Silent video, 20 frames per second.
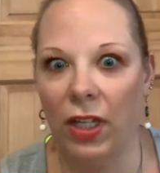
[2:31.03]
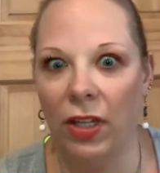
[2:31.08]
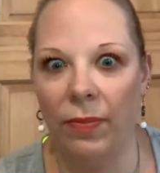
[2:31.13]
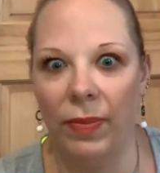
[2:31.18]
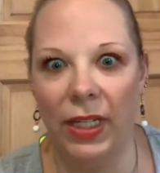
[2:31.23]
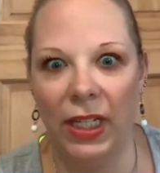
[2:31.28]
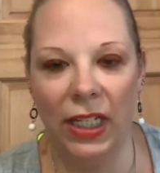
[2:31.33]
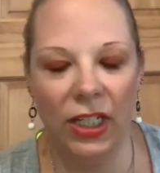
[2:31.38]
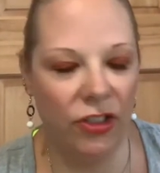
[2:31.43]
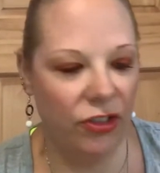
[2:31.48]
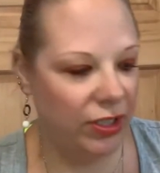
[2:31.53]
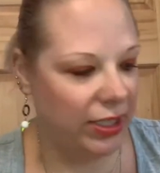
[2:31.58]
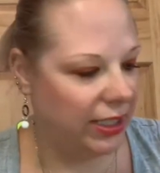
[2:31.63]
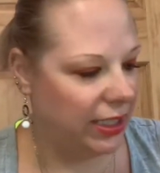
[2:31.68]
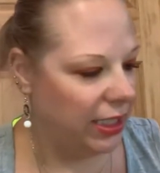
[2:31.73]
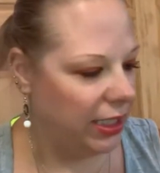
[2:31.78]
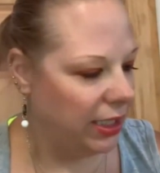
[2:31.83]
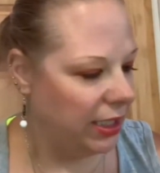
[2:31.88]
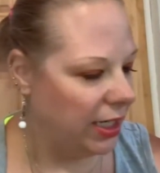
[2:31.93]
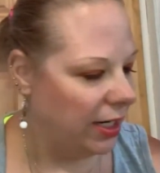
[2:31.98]
Be
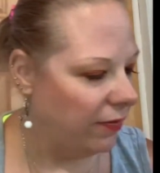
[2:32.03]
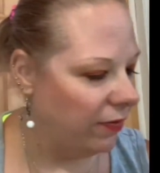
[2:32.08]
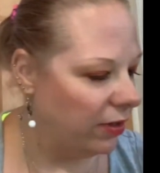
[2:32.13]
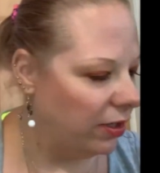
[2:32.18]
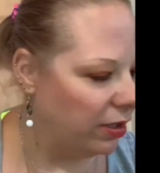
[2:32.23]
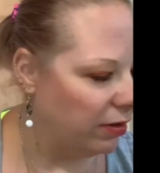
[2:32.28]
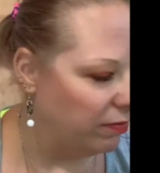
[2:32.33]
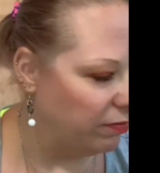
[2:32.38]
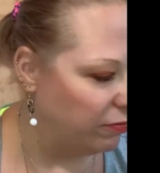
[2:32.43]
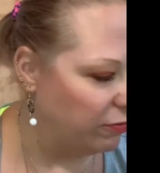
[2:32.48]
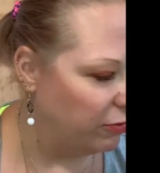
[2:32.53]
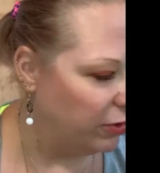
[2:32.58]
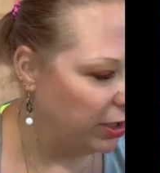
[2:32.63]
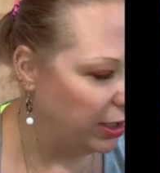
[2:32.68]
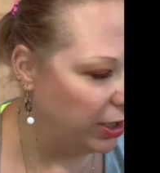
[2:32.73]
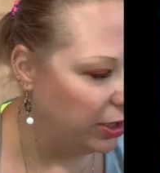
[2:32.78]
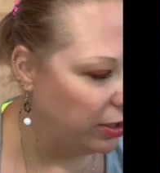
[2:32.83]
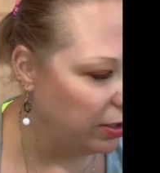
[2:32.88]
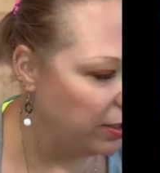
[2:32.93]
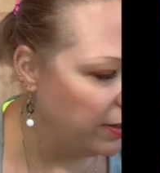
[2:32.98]
interesting. Never
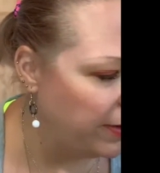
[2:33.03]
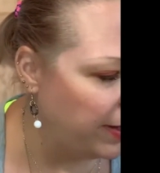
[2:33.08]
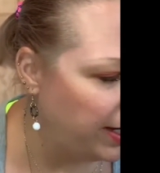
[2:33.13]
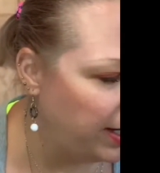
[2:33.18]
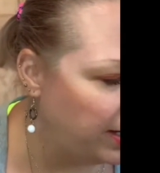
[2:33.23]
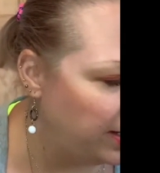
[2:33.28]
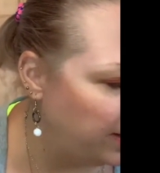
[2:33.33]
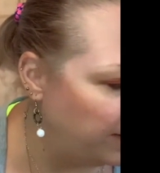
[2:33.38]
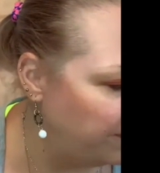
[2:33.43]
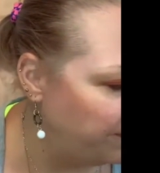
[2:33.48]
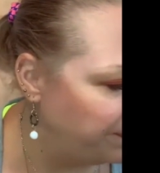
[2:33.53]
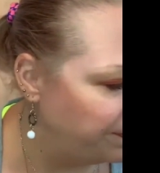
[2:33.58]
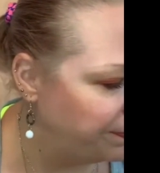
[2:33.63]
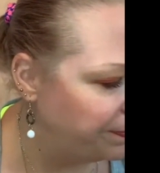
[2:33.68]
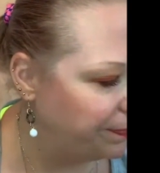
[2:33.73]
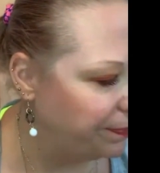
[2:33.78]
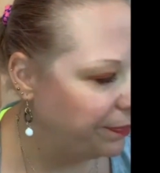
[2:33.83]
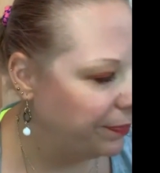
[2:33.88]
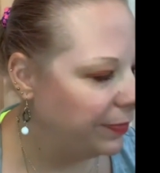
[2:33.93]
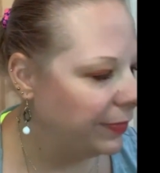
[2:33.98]
really heard of that.
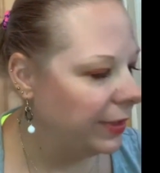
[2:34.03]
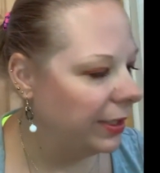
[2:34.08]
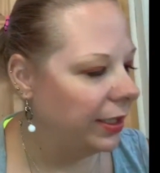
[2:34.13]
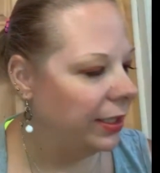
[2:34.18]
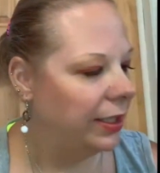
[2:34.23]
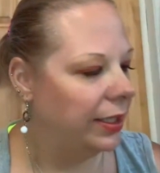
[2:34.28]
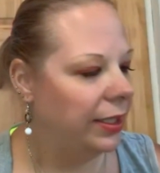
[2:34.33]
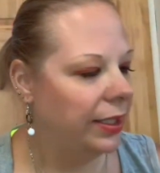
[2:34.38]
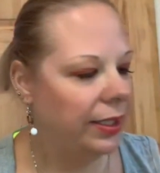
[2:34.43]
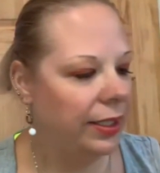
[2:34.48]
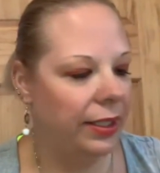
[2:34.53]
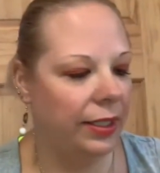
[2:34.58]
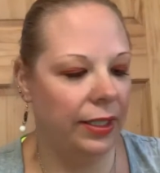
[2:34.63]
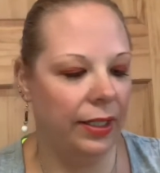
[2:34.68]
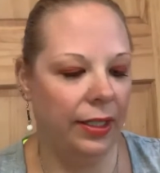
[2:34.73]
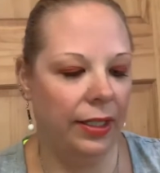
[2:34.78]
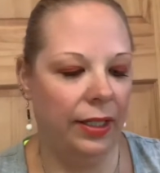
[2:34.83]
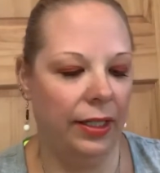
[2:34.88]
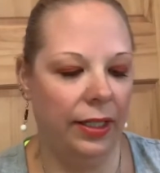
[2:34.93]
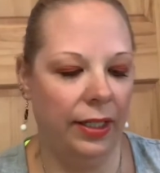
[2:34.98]

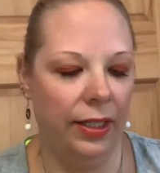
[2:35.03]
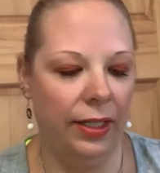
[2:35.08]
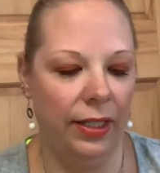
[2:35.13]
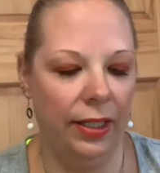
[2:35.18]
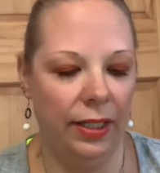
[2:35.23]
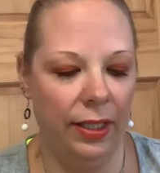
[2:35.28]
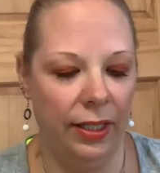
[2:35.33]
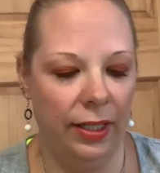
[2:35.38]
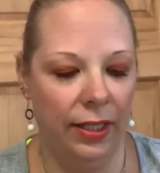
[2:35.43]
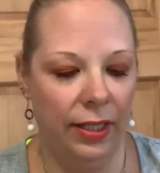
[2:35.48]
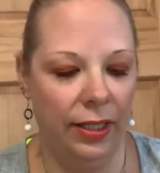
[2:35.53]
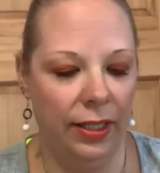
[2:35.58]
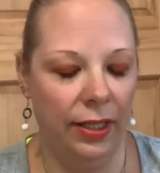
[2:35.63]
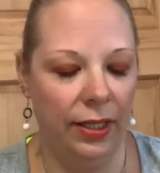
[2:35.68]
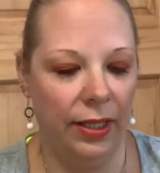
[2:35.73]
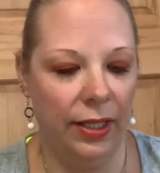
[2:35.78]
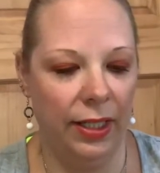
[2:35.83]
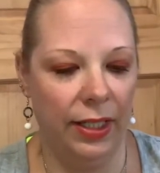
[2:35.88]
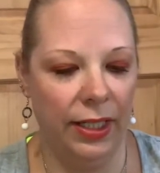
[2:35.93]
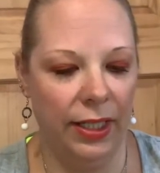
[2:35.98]
Okay.
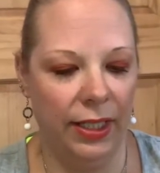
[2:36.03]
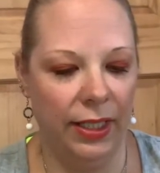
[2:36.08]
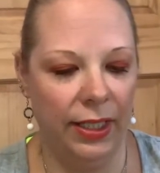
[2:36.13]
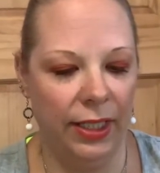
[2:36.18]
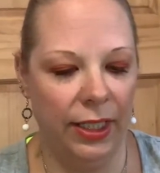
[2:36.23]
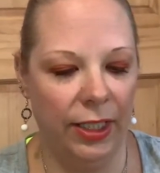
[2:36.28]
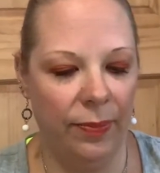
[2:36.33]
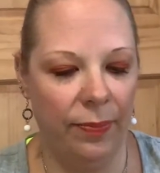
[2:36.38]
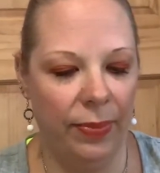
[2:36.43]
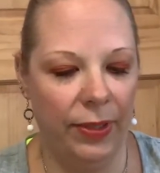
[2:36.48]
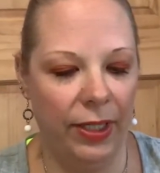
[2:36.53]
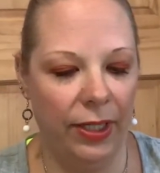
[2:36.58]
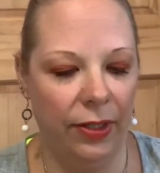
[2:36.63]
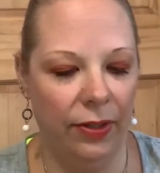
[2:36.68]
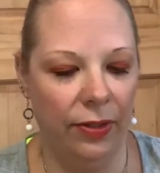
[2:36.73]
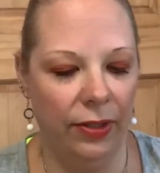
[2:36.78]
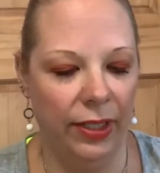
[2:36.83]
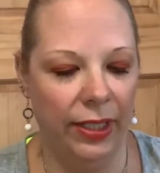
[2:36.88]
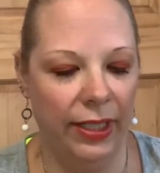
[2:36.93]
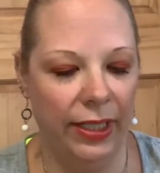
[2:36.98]
Then this is
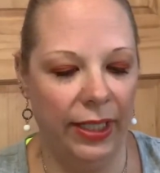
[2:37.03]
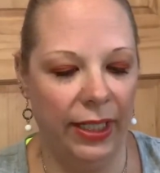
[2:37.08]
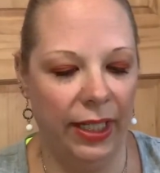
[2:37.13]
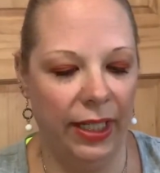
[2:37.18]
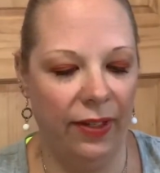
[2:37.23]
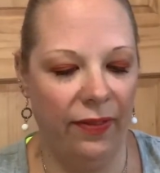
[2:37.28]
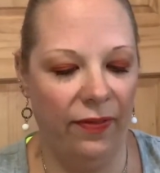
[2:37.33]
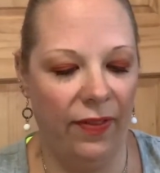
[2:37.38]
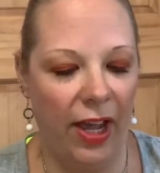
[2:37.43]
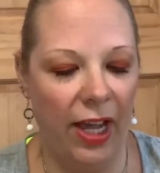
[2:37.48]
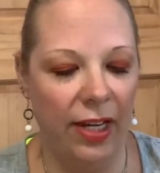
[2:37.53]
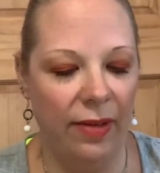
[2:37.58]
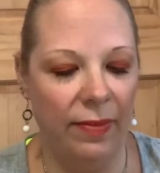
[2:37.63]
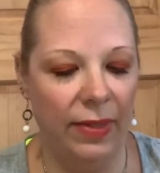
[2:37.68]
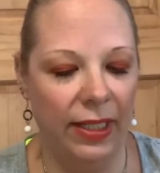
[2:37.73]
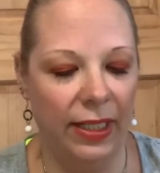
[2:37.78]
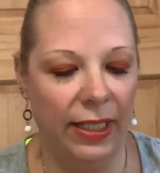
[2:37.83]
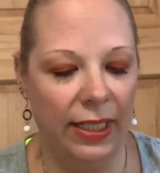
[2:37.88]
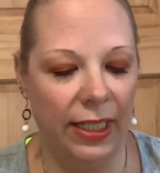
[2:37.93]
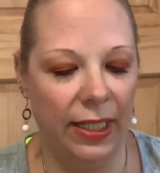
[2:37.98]
Pure C
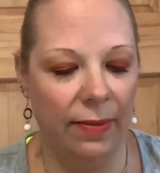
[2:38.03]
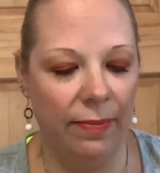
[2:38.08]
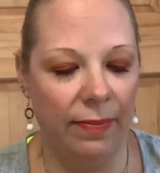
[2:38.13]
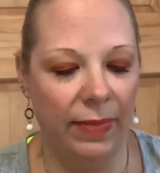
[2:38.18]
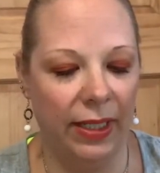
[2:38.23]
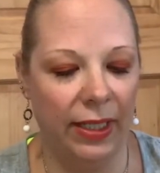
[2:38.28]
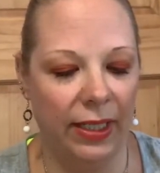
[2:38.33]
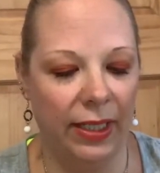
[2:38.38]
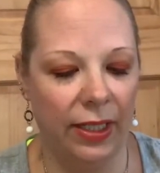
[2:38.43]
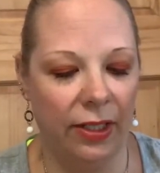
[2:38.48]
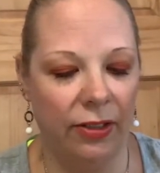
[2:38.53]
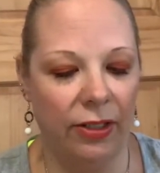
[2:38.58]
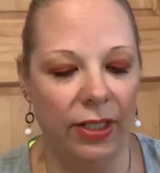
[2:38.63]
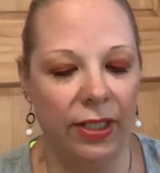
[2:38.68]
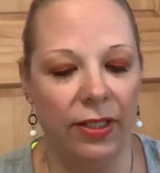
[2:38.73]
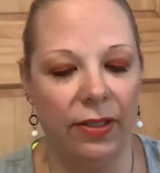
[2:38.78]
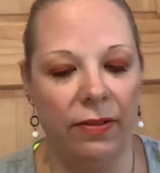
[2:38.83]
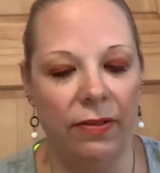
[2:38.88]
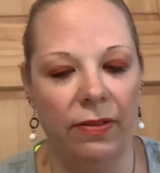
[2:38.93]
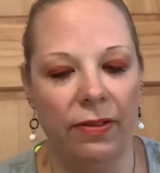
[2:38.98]
Vitamin C Mixing
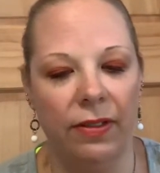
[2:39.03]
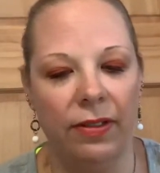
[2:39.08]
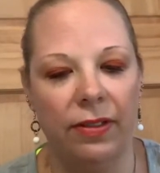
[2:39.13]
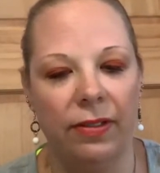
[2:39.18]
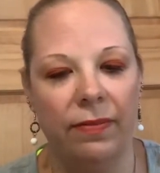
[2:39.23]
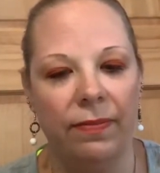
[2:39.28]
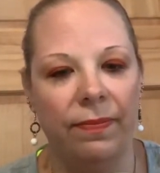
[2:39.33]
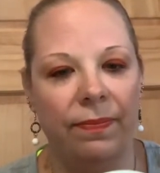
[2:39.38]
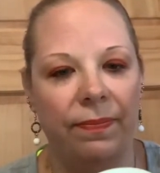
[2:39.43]
Crystals.